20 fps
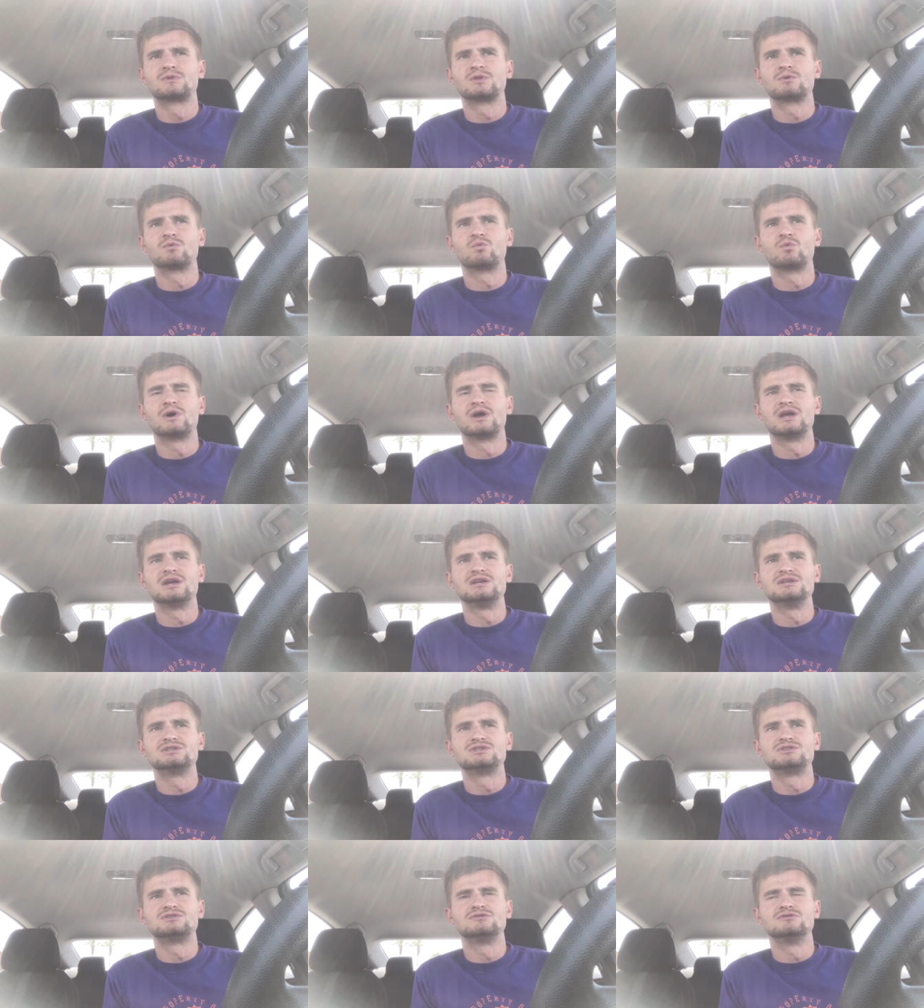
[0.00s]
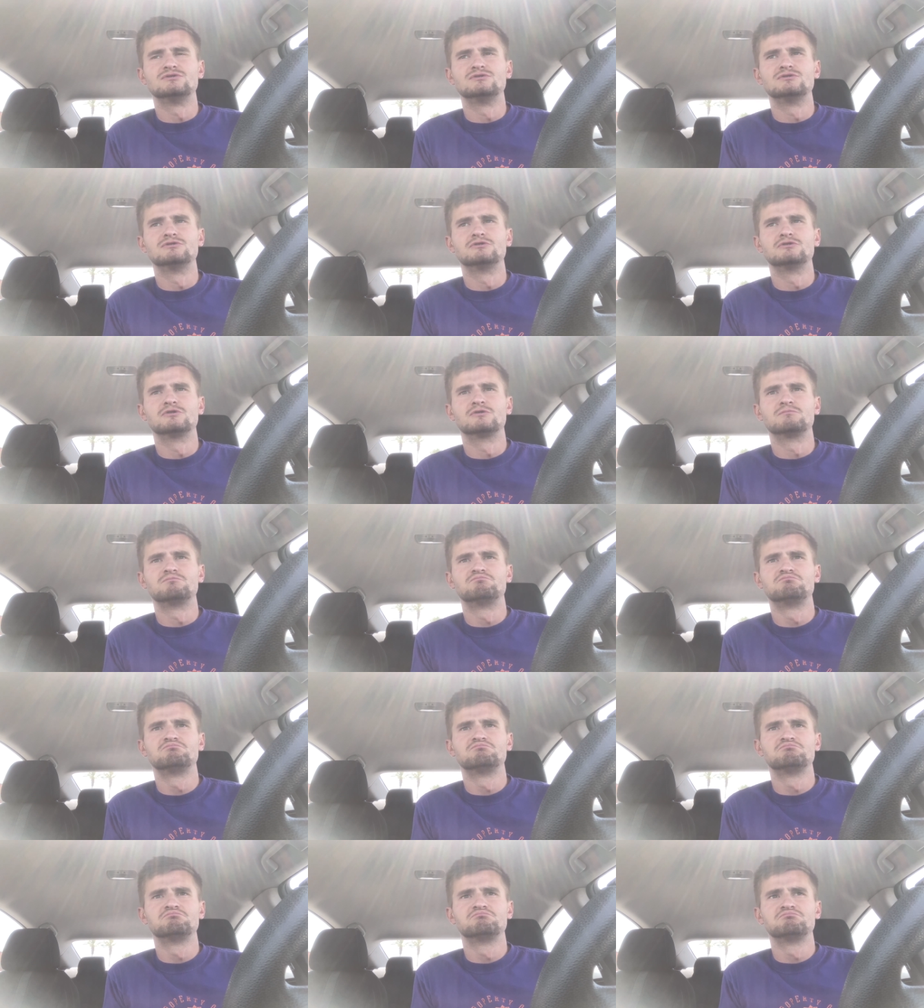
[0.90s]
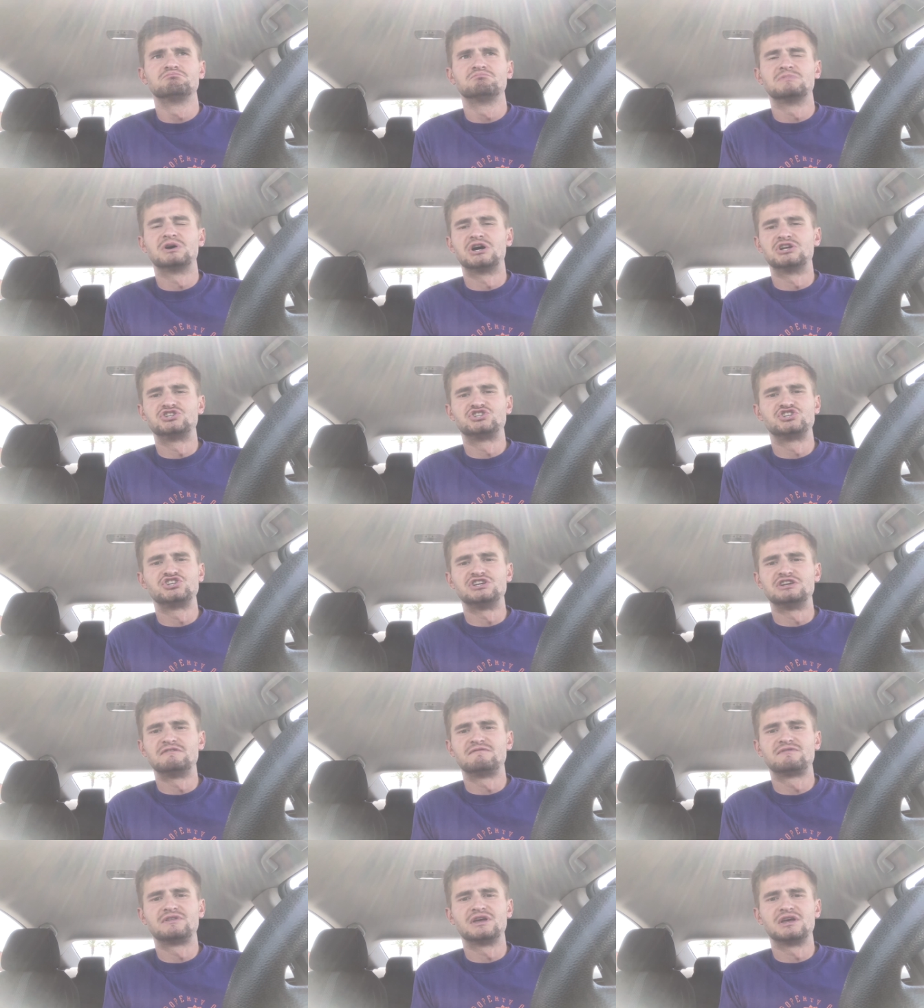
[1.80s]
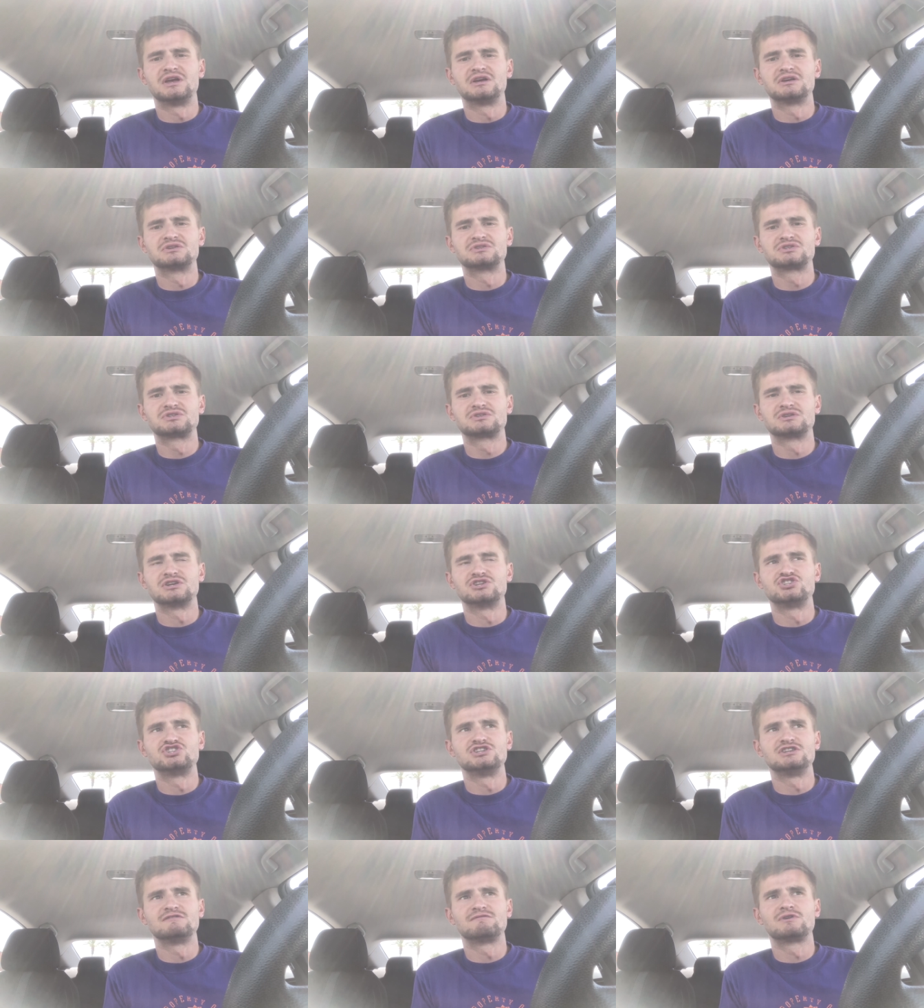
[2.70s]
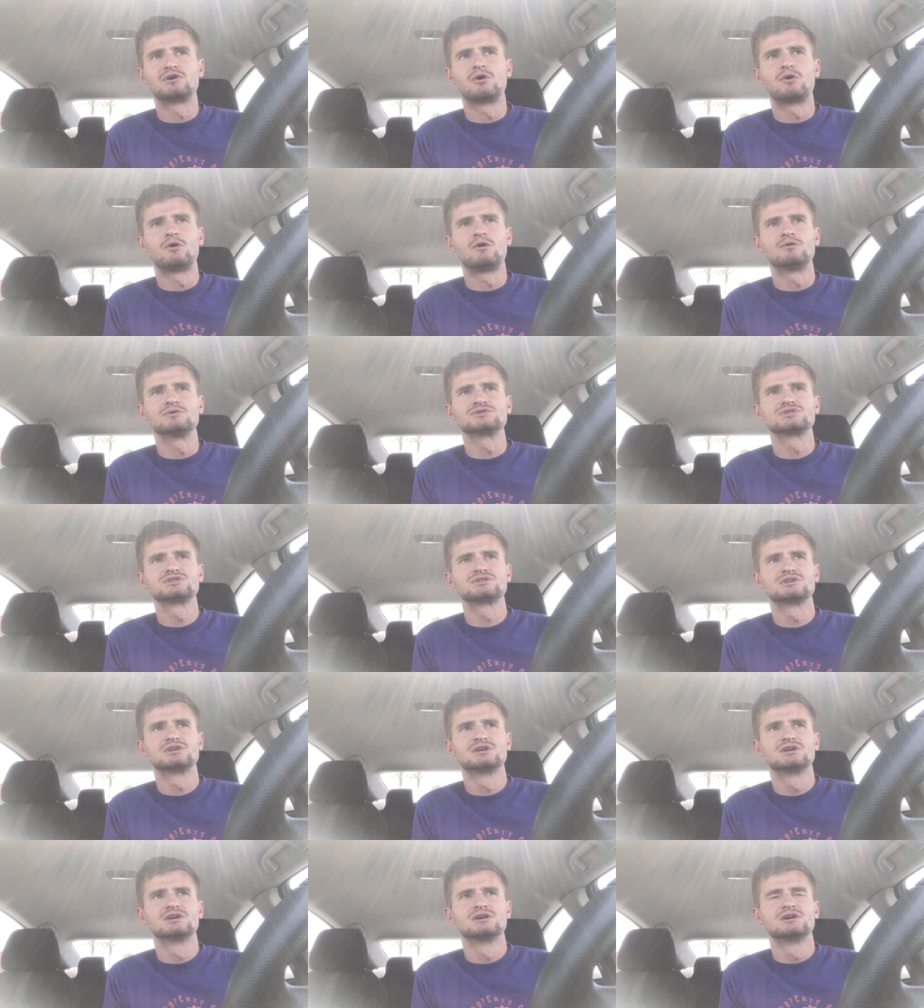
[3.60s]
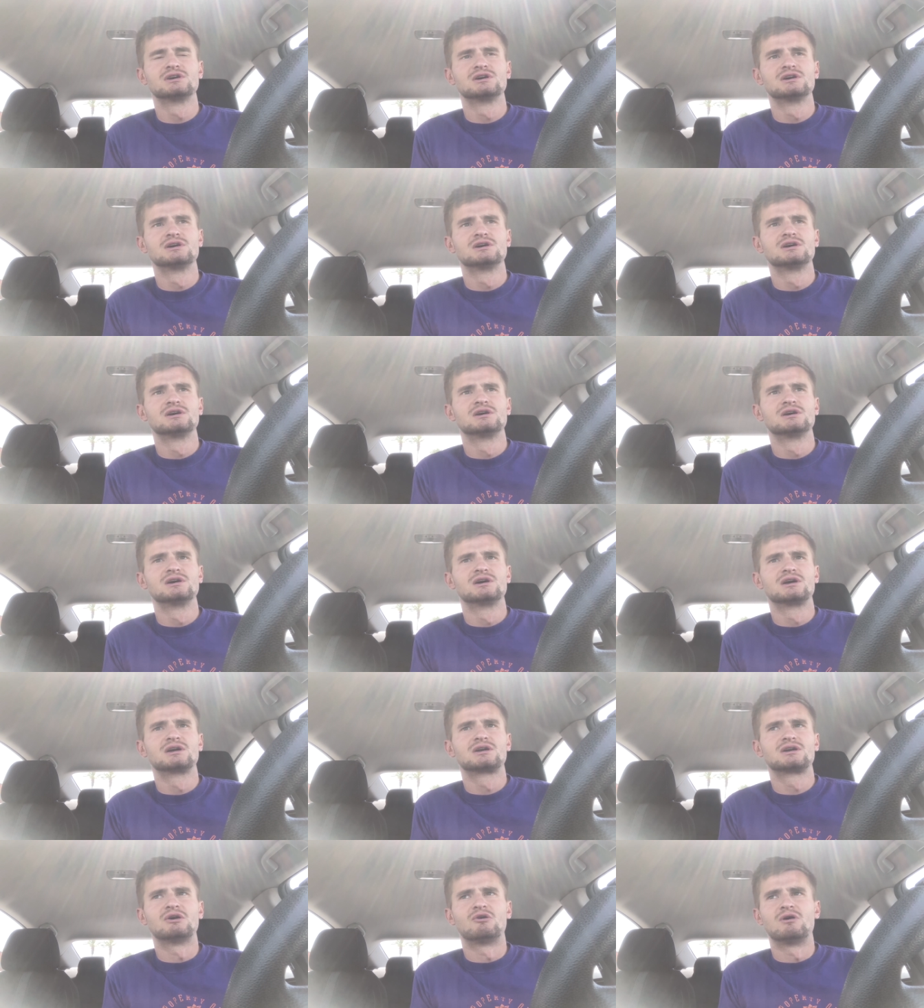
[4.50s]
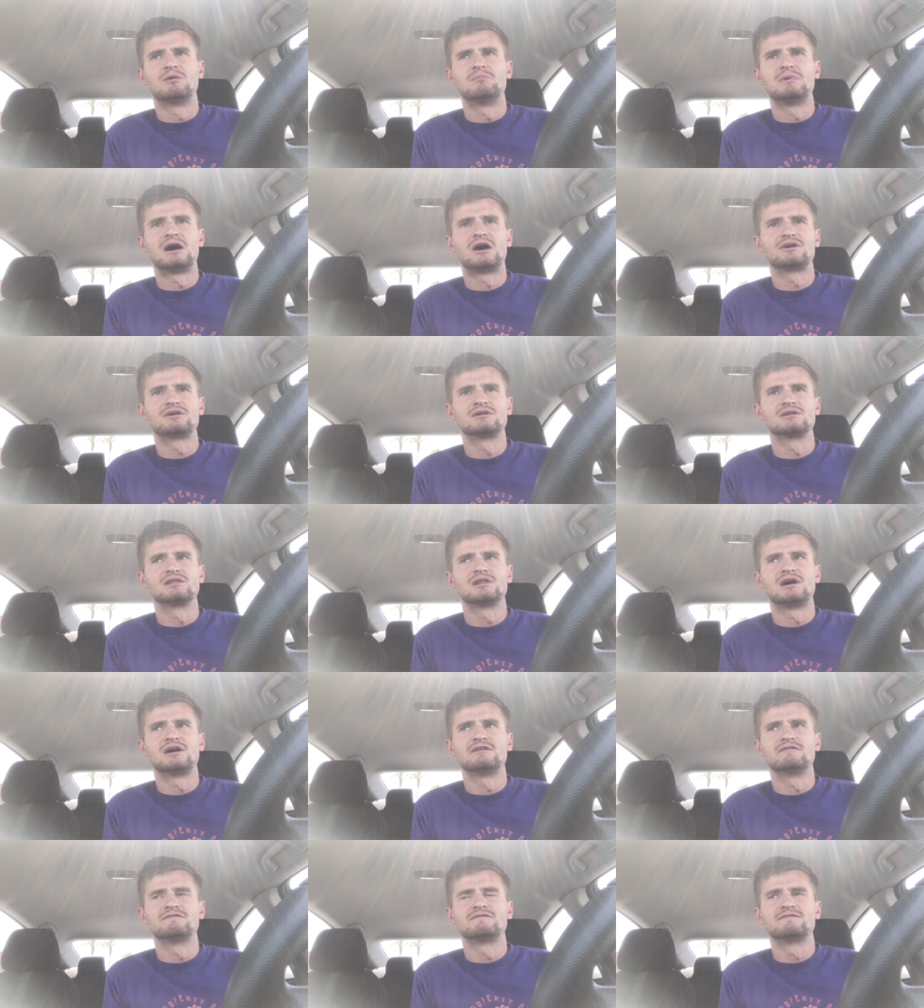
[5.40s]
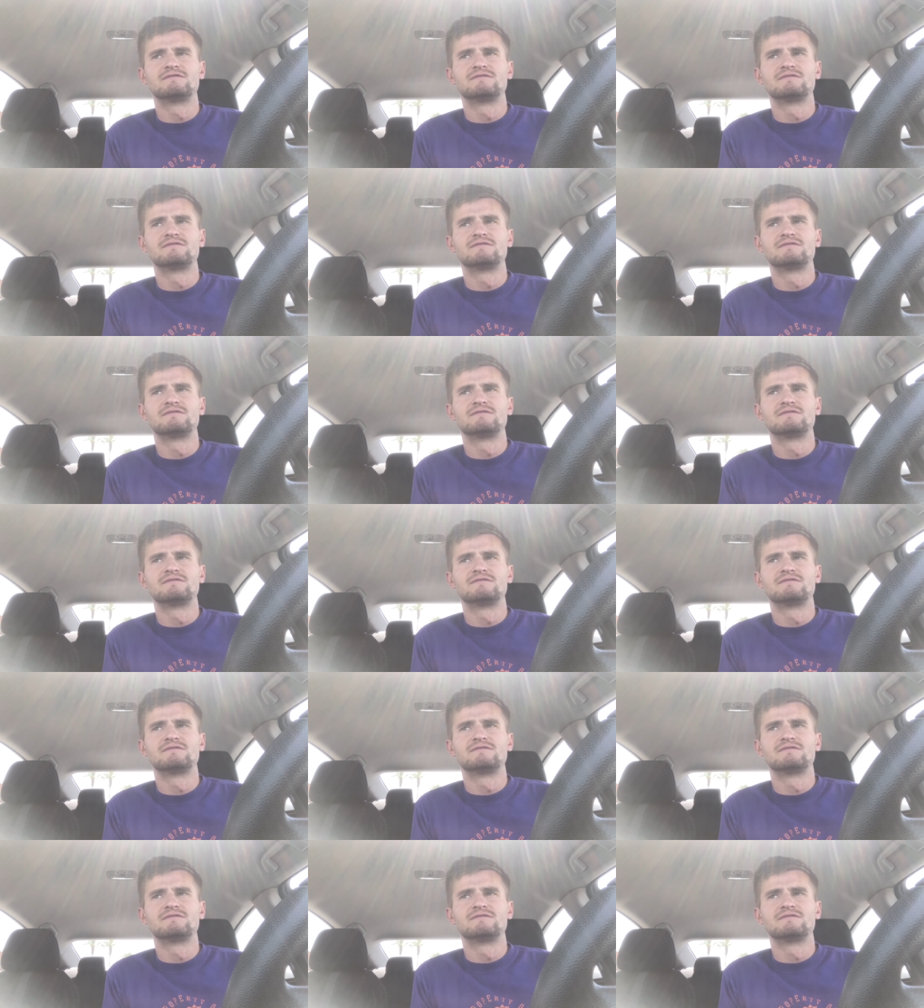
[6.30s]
ways to achieve things, achieve goals, go about your life,